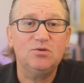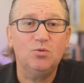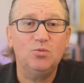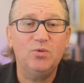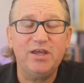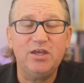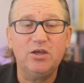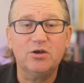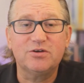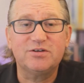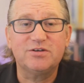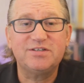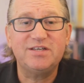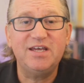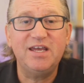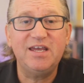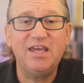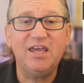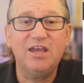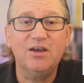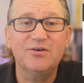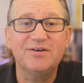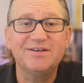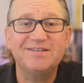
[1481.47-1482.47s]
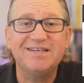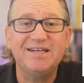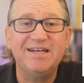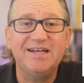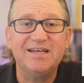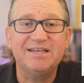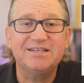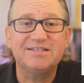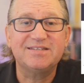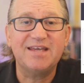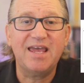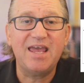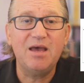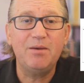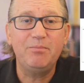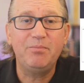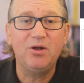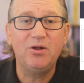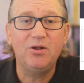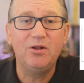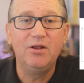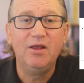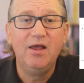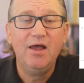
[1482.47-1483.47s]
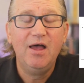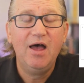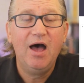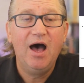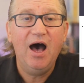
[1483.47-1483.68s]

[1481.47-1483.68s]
what you're seeing here is an example